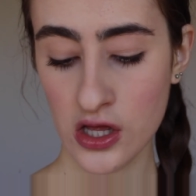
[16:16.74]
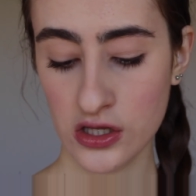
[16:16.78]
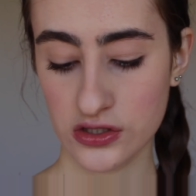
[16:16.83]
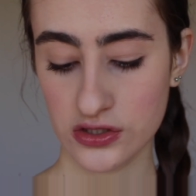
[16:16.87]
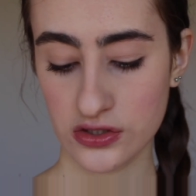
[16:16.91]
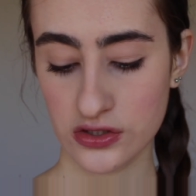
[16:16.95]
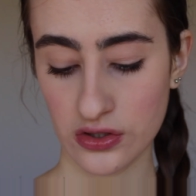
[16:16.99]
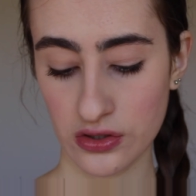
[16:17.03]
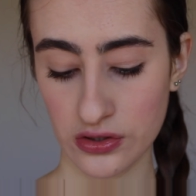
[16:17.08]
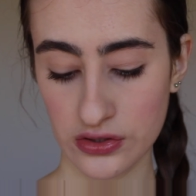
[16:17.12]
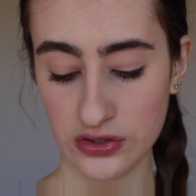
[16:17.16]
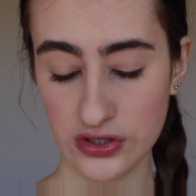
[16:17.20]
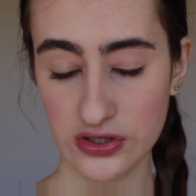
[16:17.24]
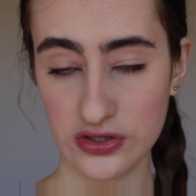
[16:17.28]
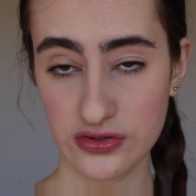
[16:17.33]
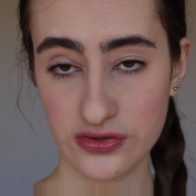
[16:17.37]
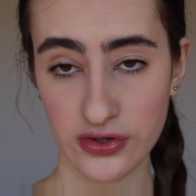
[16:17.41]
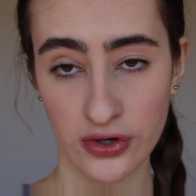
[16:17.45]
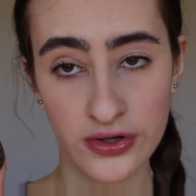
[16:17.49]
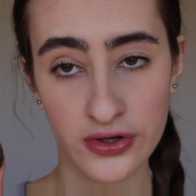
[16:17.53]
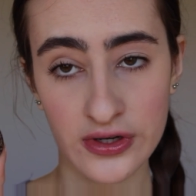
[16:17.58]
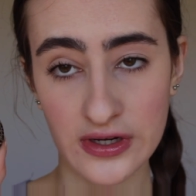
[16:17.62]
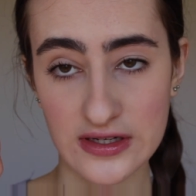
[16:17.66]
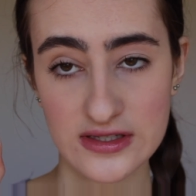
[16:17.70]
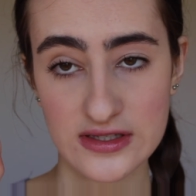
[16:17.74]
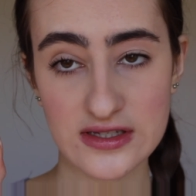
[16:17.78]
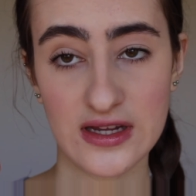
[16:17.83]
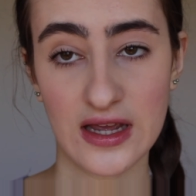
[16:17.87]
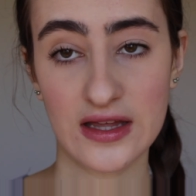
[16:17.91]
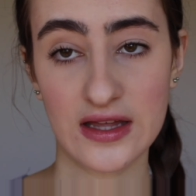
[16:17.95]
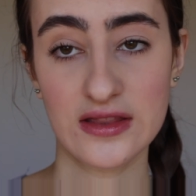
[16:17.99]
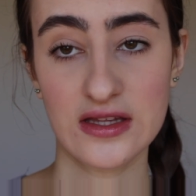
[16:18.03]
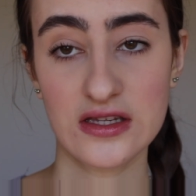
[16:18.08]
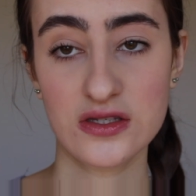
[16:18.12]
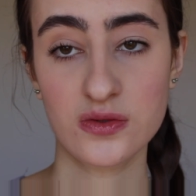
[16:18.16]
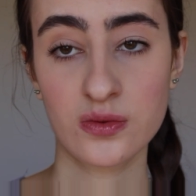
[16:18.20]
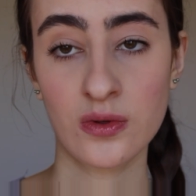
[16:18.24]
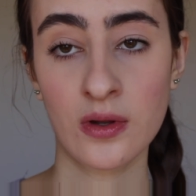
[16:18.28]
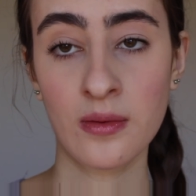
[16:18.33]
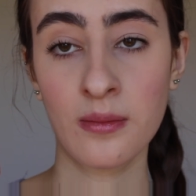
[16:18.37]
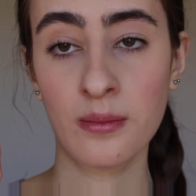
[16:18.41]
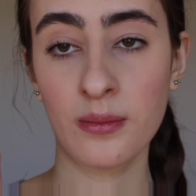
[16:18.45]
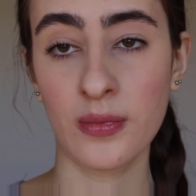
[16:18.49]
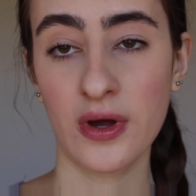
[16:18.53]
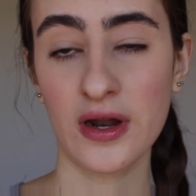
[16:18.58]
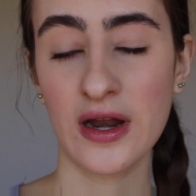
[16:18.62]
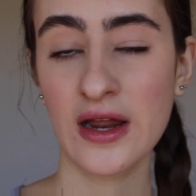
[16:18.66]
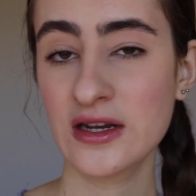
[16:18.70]
So you don't need to get this
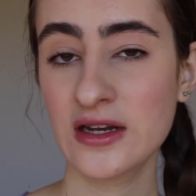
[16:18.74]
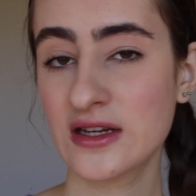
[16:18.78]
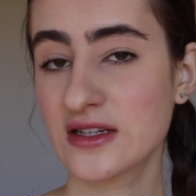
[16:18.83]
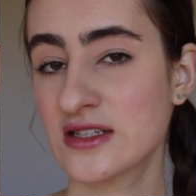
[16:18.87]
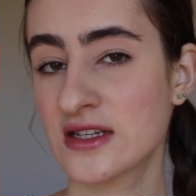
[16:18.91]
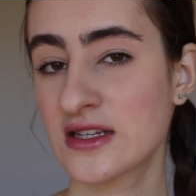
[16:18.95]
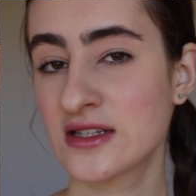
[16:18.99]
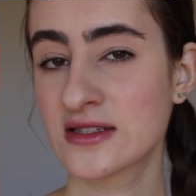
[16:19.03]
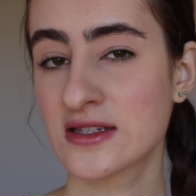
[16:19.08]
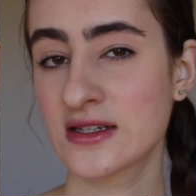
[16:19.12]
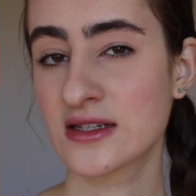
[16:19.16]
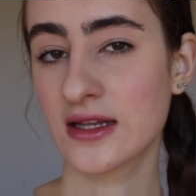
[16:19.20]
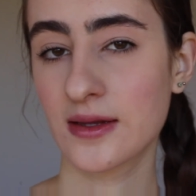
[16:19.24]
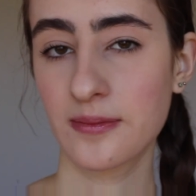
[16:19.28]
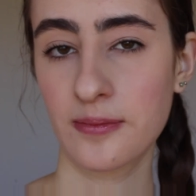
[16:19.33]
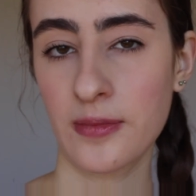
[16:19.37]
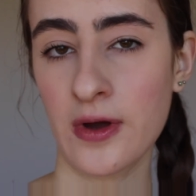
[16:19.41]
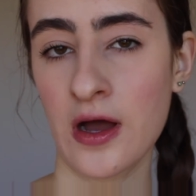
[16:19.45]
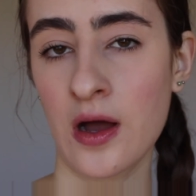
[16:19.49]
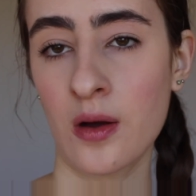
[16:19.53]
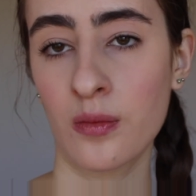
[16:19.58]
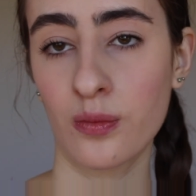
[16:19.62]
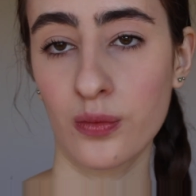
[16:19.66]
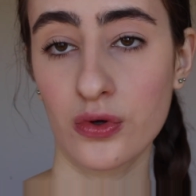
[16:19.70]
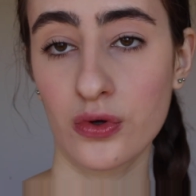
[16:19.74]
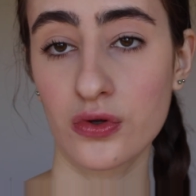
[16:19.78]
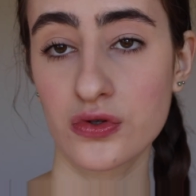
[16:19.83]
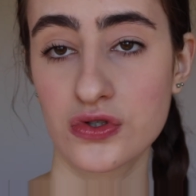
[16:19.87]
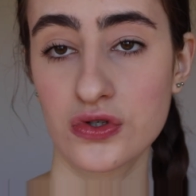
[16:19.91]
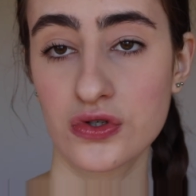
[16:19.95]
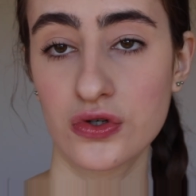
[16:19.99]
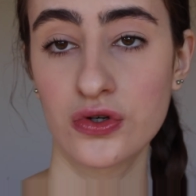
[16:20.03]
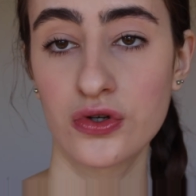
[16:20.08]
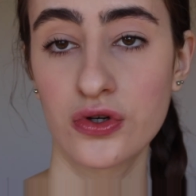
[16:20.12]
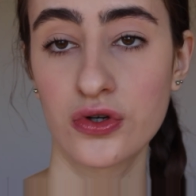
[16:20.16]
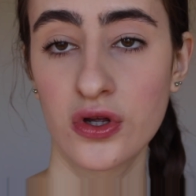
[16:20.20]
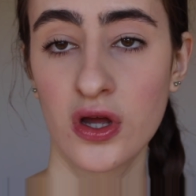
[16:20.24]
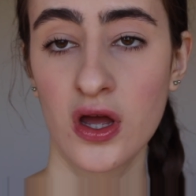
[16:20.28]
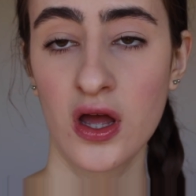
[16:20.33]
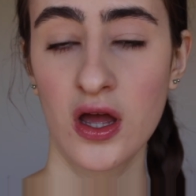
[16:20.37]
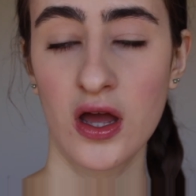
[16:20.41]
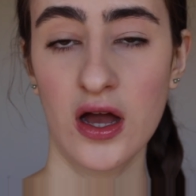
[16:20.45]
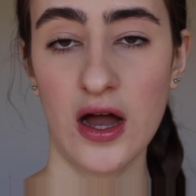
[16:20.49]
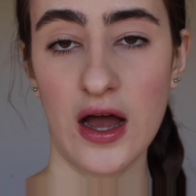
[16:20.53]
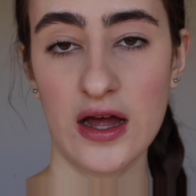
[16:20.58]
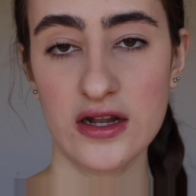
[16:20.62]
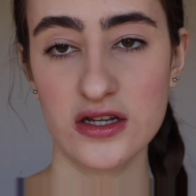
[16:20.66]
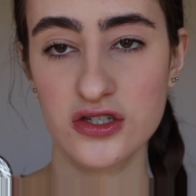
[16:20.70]
one, but any tinted lip balm will do.
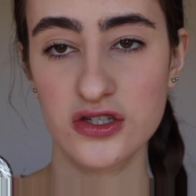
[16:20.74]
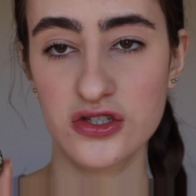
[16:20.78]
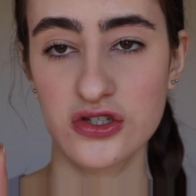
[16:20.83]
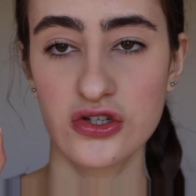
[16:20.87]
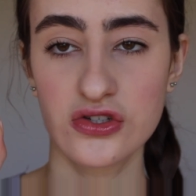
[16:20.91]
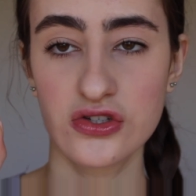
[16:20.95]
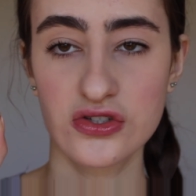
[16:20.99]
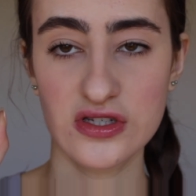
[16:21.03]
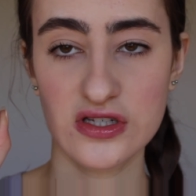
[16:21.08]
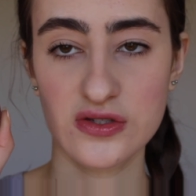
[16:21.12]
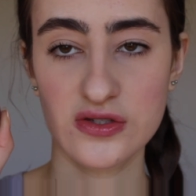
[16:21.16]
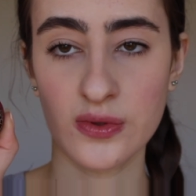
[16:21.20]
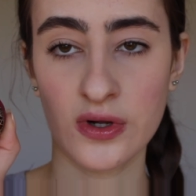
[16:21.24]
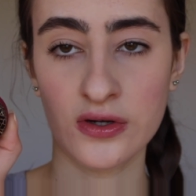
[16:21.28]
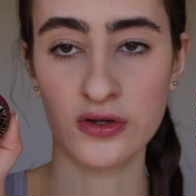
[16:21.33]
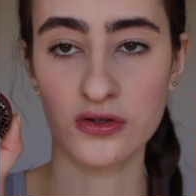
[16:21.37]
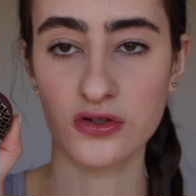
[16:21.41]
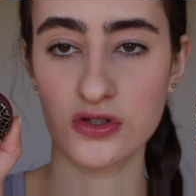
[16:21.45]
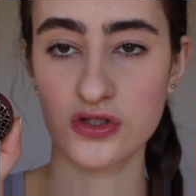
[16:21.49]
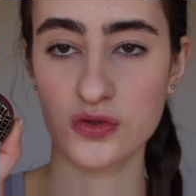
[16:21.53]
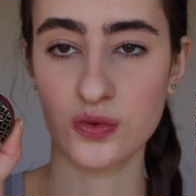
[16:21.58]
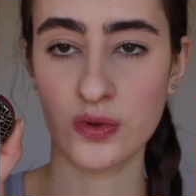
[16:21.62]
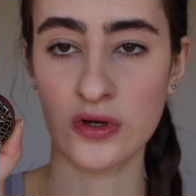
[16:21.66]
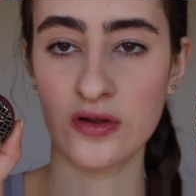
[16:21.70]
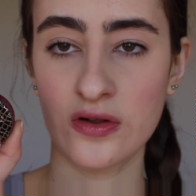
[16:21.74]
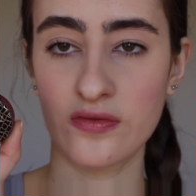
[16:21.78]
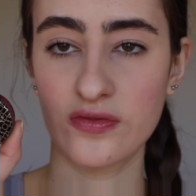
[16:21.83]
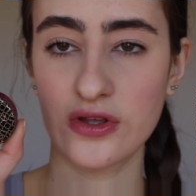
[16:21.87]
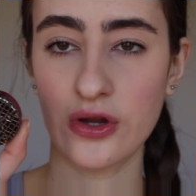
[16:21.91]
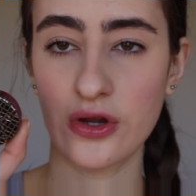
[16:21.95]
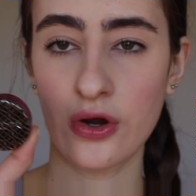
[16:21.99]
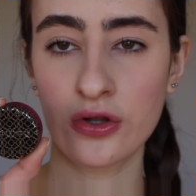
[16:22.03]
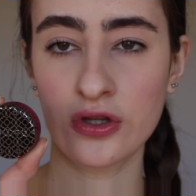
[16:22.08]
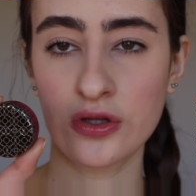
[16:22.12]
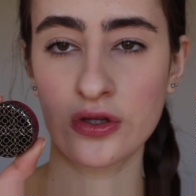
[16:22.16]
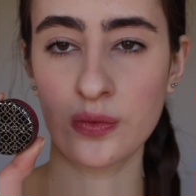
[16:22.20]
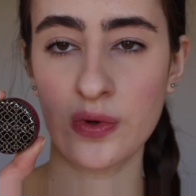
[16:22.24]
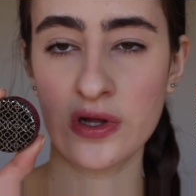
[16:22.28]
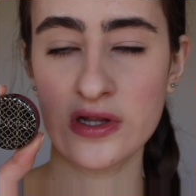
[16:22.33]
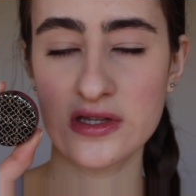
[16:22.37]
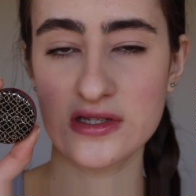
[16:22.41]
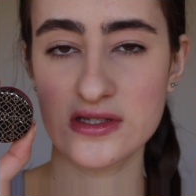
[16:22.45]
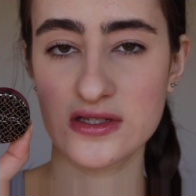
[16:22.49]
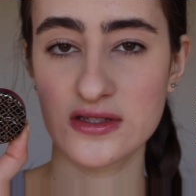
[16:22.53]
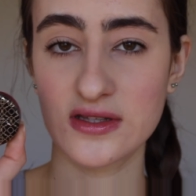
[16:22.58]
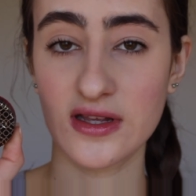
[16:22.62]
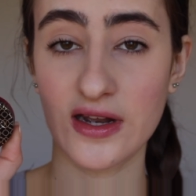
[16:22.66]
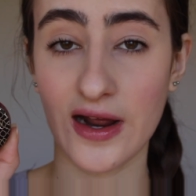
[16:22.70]
I just use this one because it's one of the only
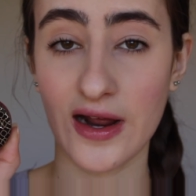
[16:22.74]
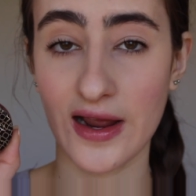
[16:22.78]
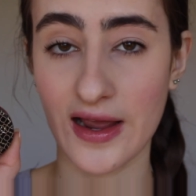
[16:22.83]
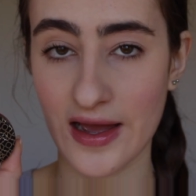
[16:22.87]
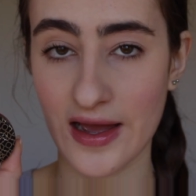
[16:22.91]
ones that I